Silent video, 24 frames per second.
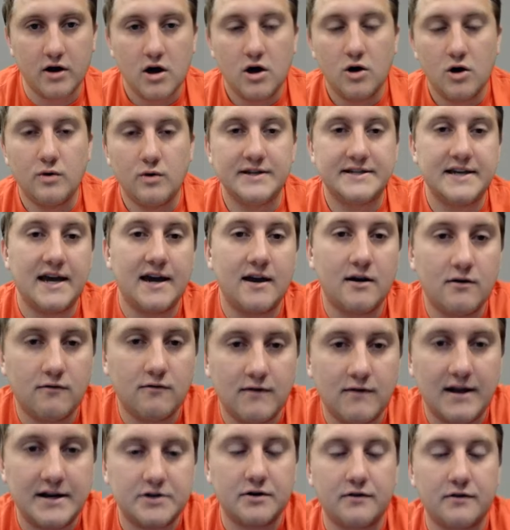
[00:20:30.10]
who is a
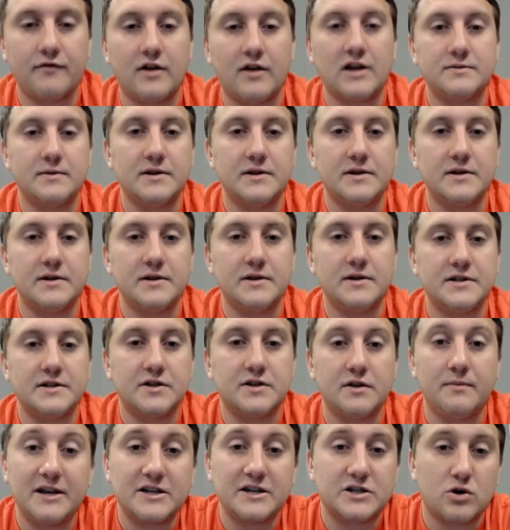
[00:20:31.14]
redshirt freshman. So the
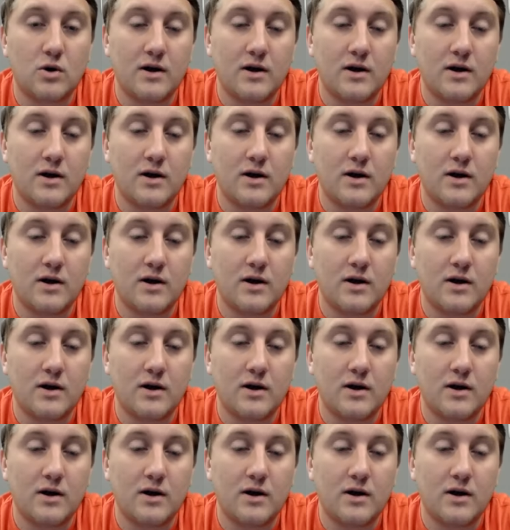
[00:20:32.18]
biggest